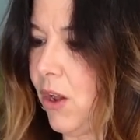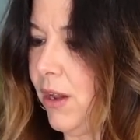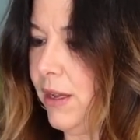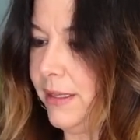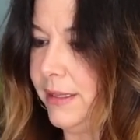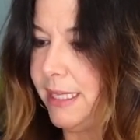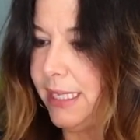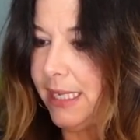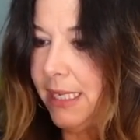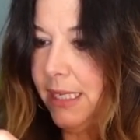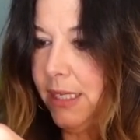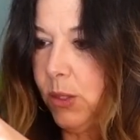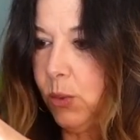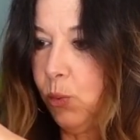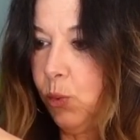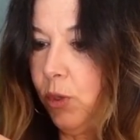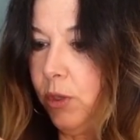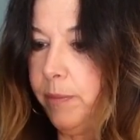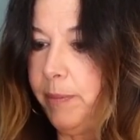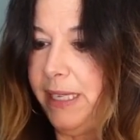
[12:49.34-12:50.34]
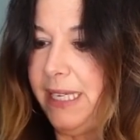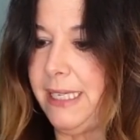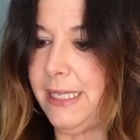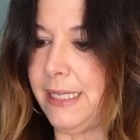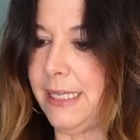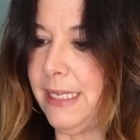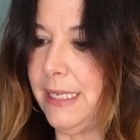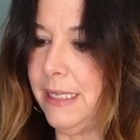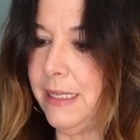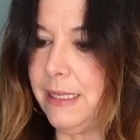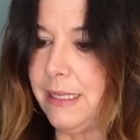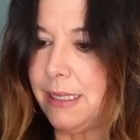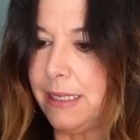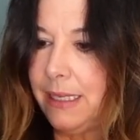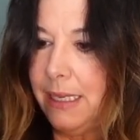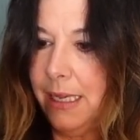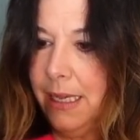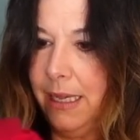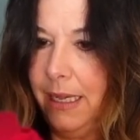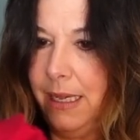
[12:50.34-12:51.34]
on these wool
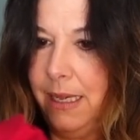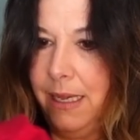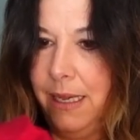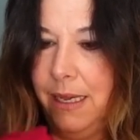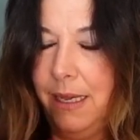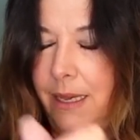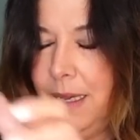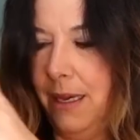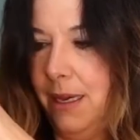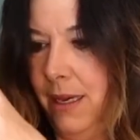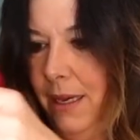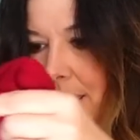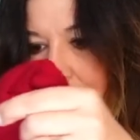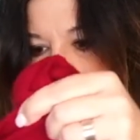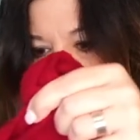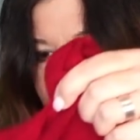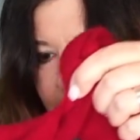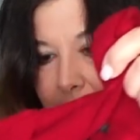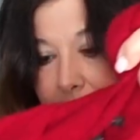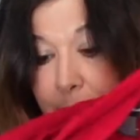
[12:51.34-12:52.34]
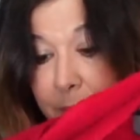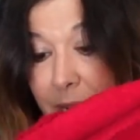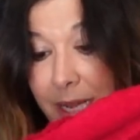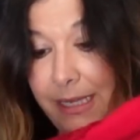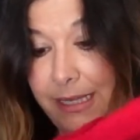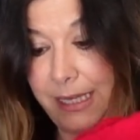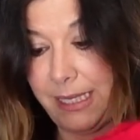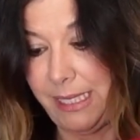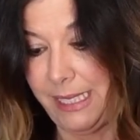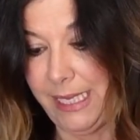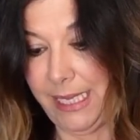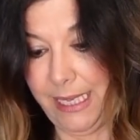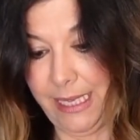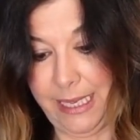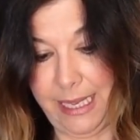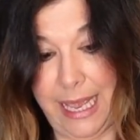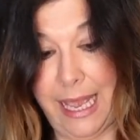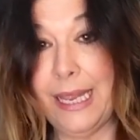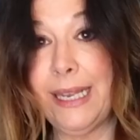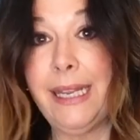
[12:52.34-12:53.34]
pieces, I'm not
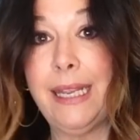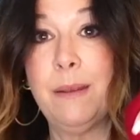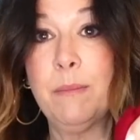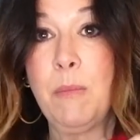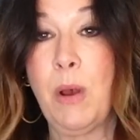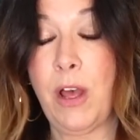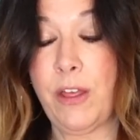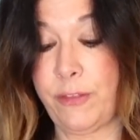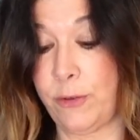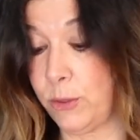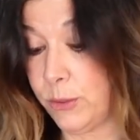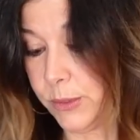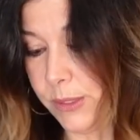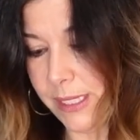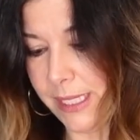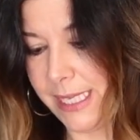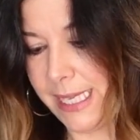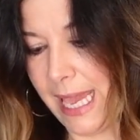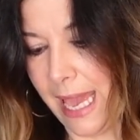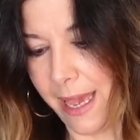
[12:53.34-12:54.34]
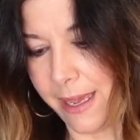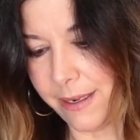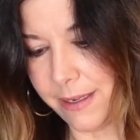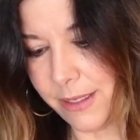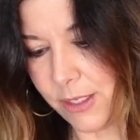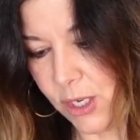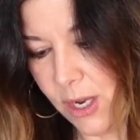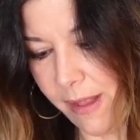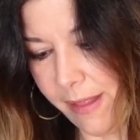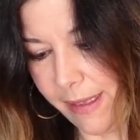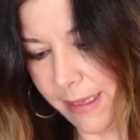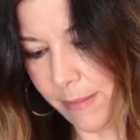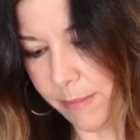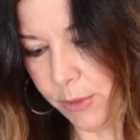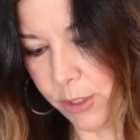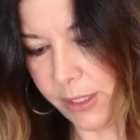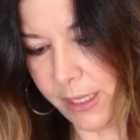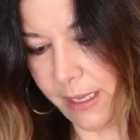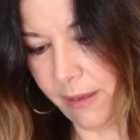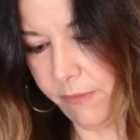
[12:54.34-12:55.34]
seeing any moth holes yet. It's not like I'm
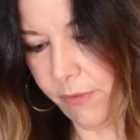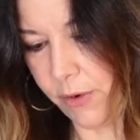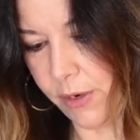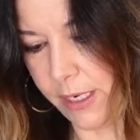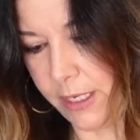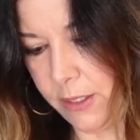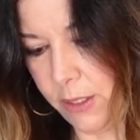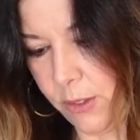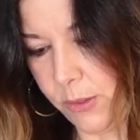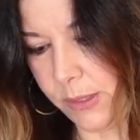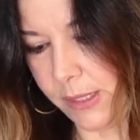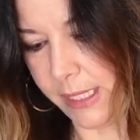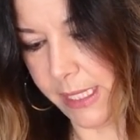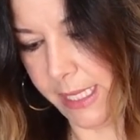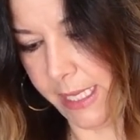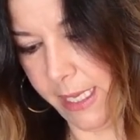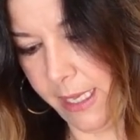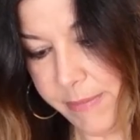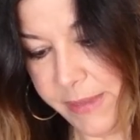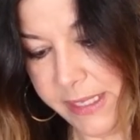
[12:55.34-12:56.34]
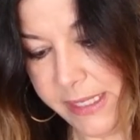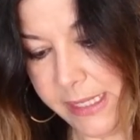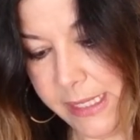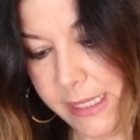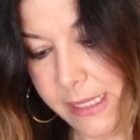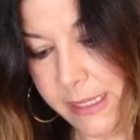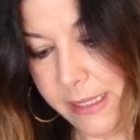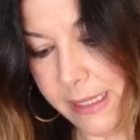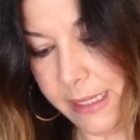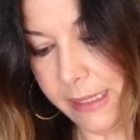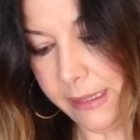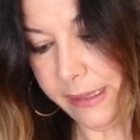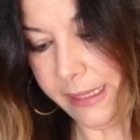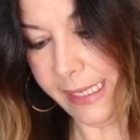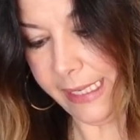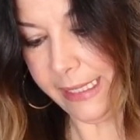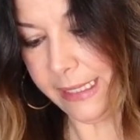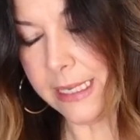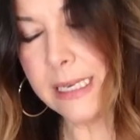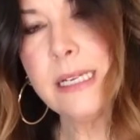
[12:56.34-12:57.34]
looking very closely. This is
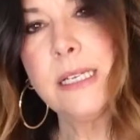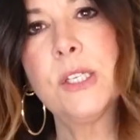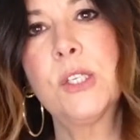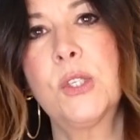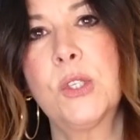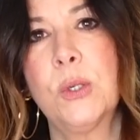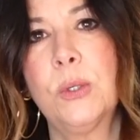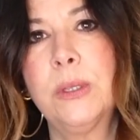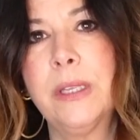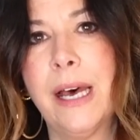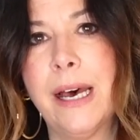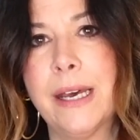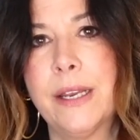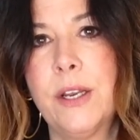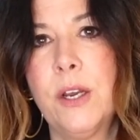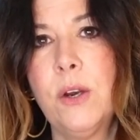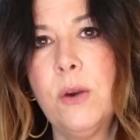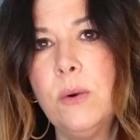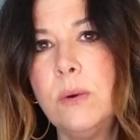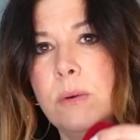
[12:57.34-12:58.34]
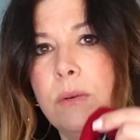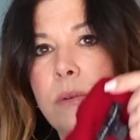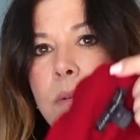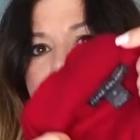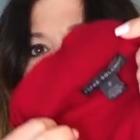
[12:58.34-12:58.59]
Elena Solano,